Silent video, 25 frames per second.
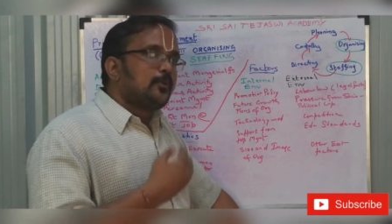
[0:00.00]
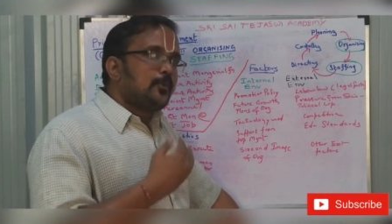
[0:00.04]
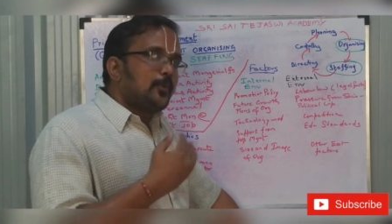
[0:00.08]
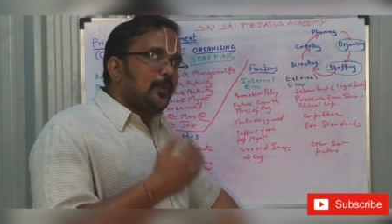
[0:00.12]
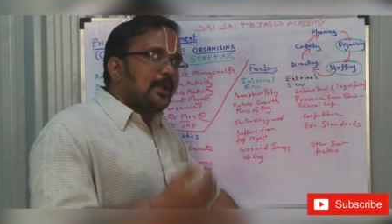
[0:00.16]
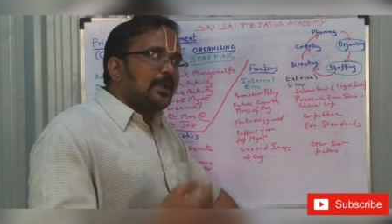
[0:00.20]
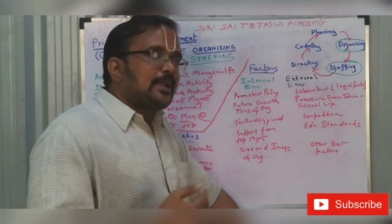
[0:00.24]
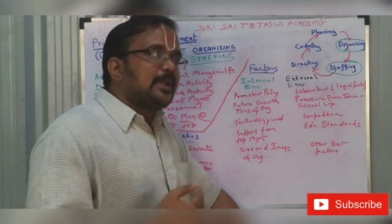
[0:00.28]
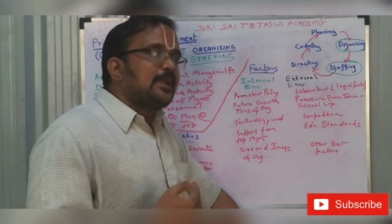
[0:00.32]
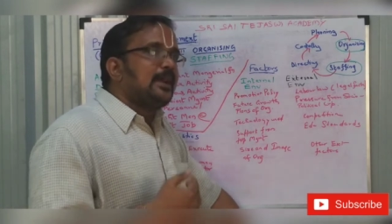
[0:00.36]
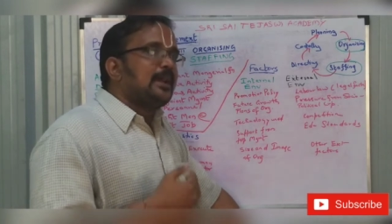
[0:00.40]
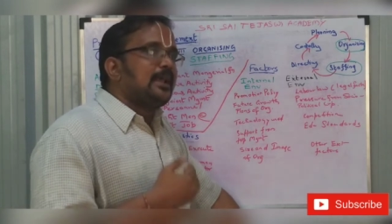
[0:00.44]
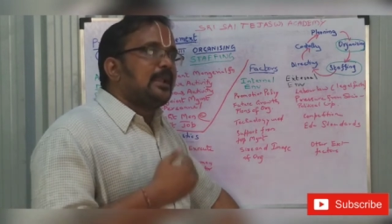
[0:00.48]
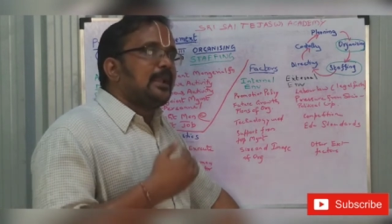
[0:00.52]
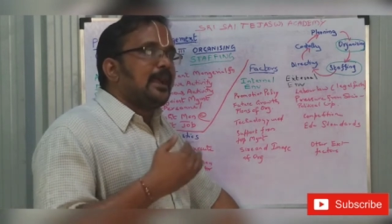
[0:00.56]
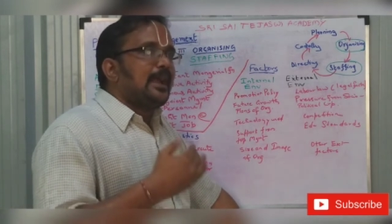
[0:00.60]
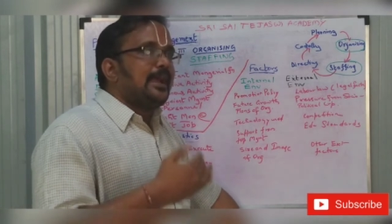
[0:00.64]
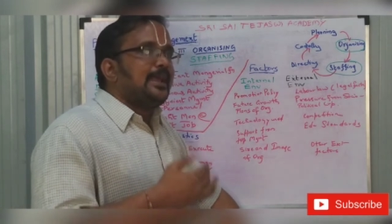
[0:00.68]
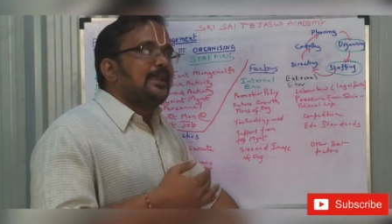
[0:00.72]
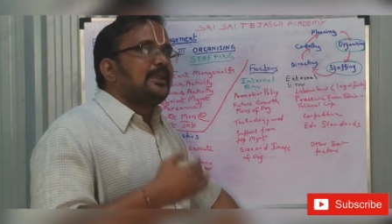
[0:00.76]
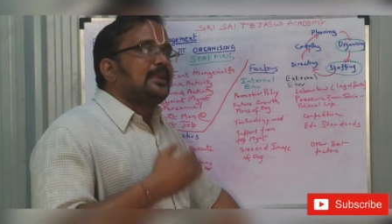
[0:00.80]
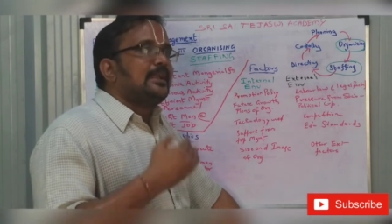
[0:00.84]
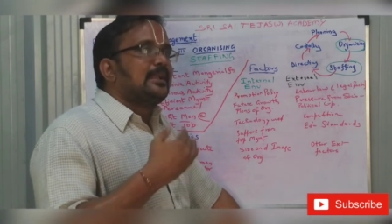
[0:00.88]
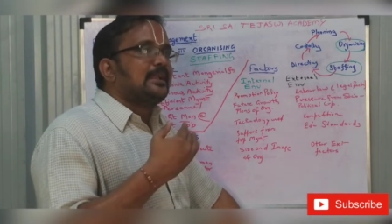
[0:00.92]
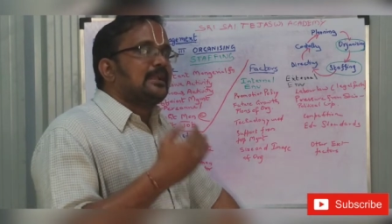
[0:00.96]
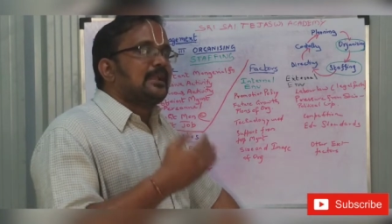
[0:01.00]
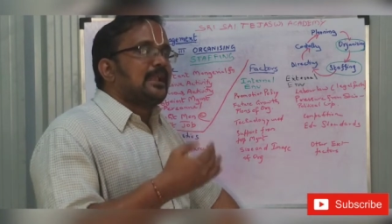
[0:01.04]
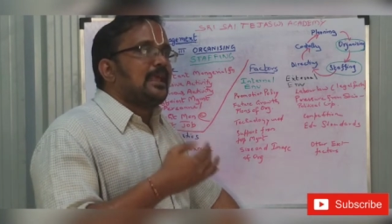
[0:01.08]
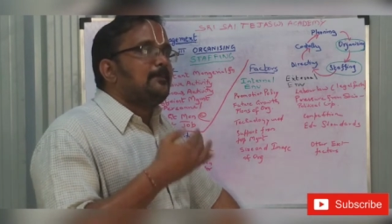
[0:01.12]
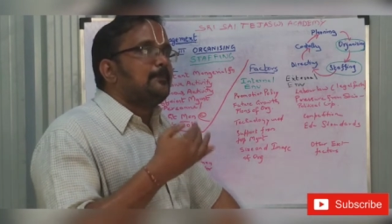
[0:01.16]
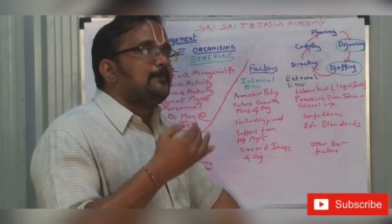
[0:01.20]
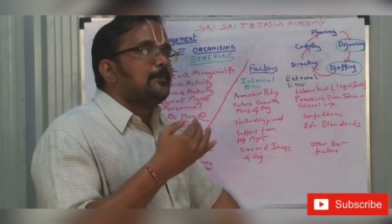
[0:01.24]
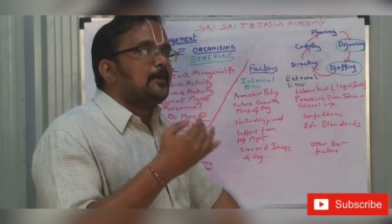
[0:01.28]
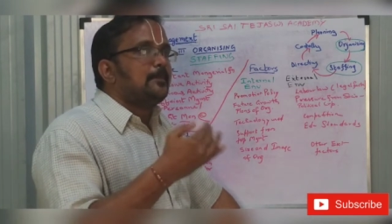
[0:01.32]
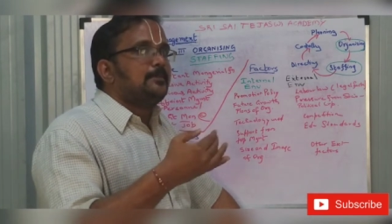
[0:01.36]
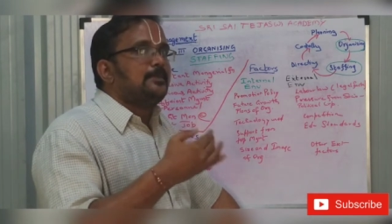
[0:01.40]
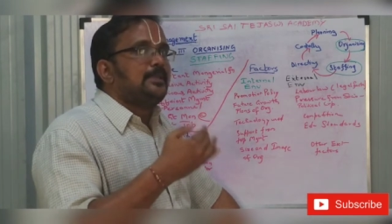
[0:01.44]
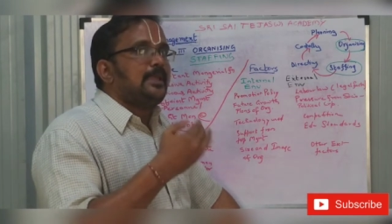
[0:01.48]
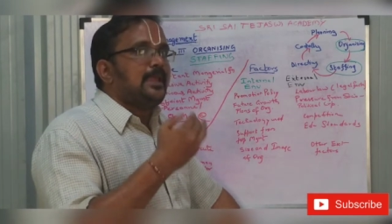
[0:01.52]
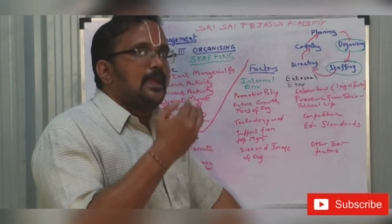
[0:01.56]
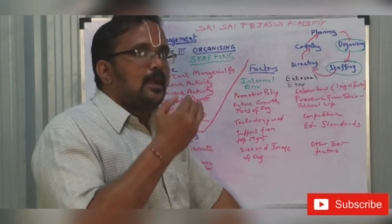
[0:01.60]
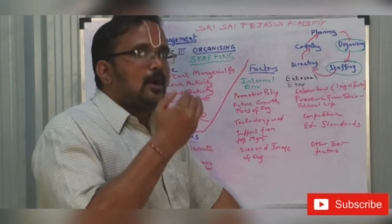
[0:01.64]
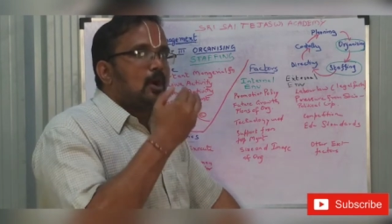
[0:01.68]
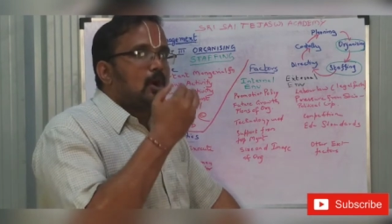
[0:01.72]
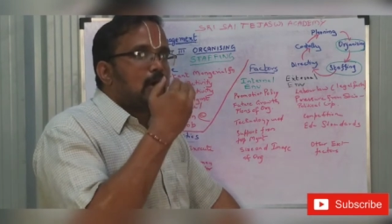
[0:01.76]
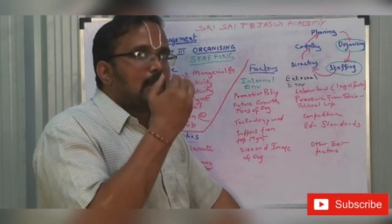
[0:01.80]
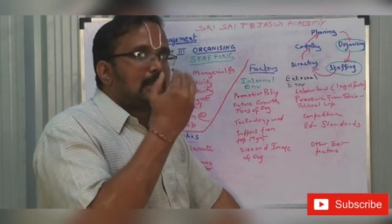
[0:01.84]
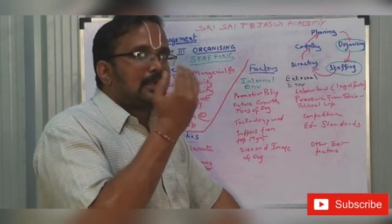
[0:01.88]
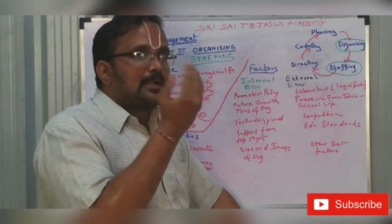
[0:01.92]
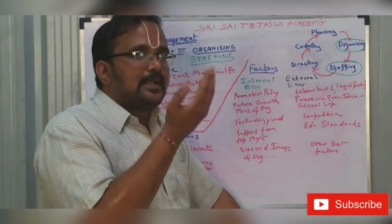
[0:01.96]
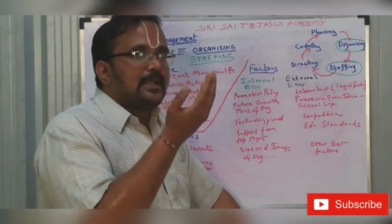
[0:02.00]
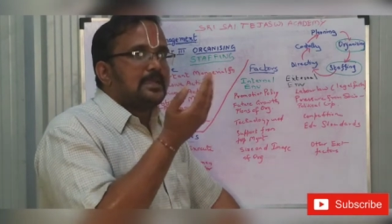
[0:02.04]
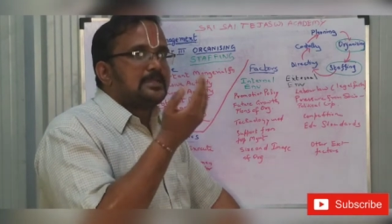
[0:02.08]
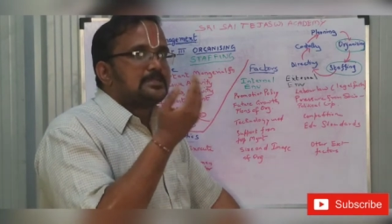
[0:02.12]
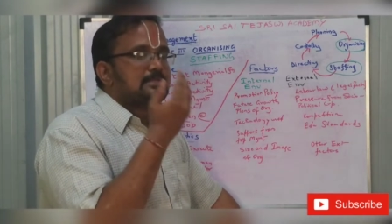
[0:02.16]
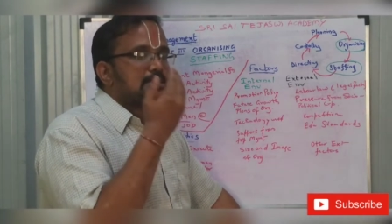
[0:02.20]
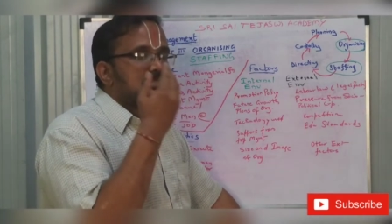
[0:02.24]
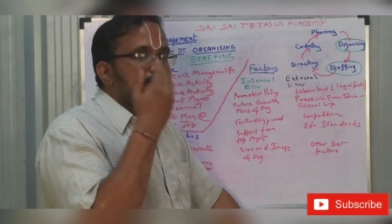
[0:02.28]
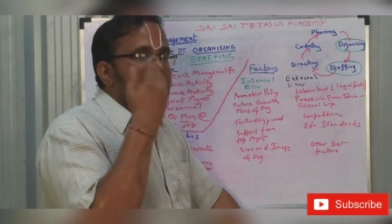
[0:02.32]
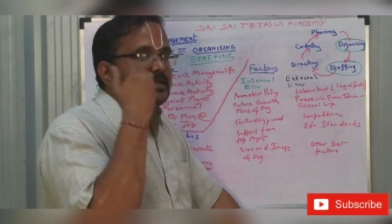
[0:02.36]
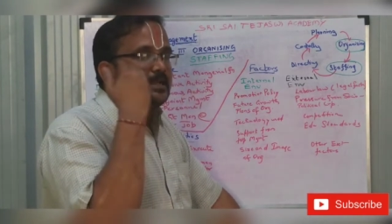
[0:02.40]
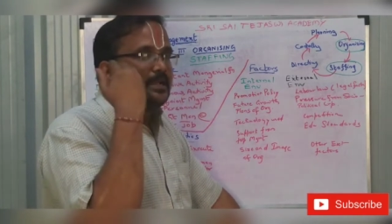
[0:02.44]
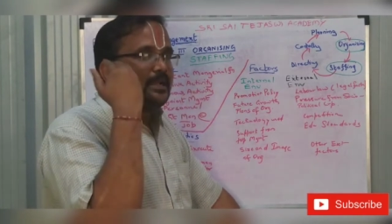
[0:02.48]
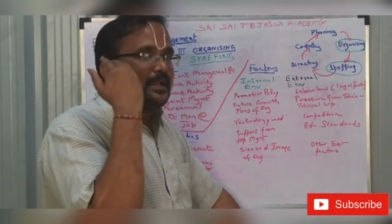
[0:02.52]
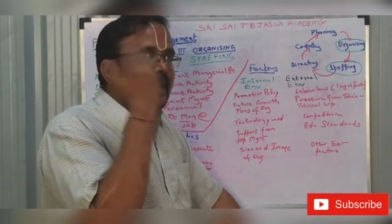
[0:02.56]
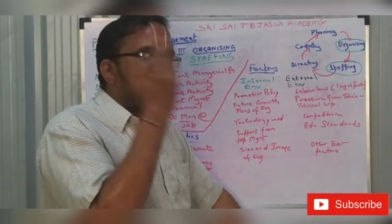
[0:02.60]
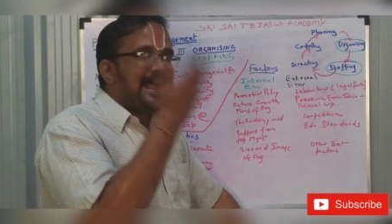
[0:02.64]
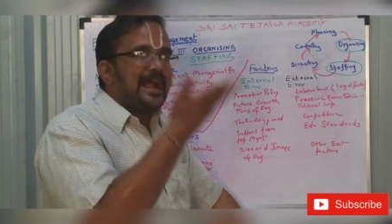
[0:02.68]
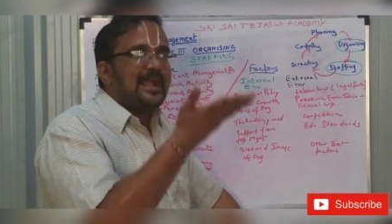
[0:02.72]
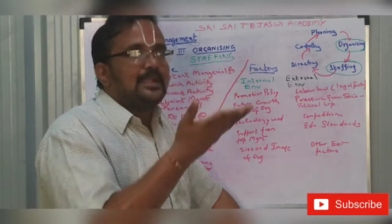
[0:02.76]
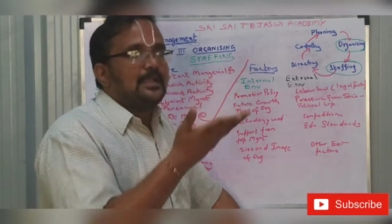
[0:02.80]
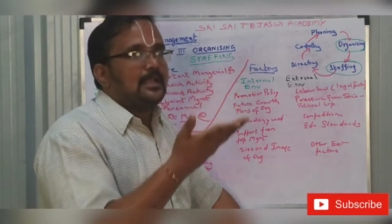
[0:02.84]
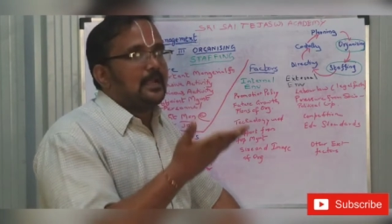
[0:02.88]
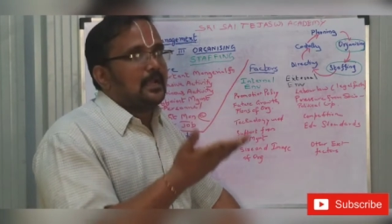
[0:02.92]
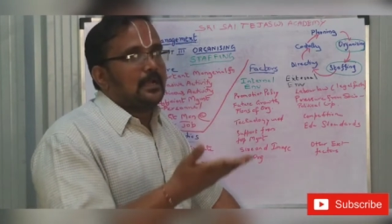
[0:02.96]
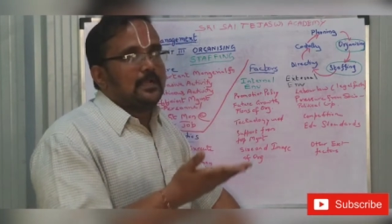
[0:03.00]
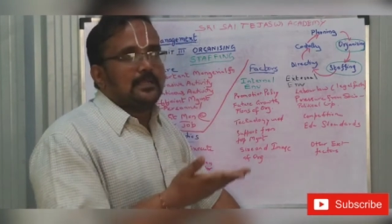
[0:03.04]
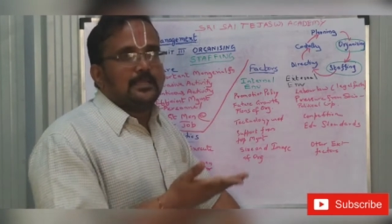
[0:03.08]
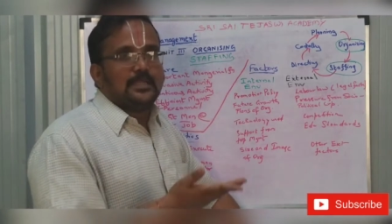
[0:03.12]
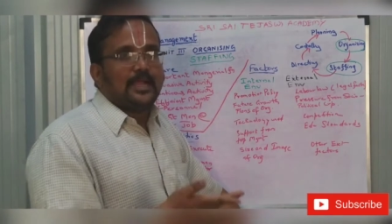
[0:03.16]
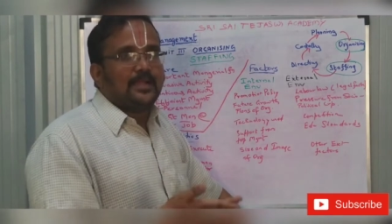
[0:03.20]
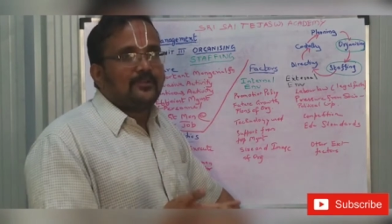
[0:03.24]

quicker I can climb up the organization ladder.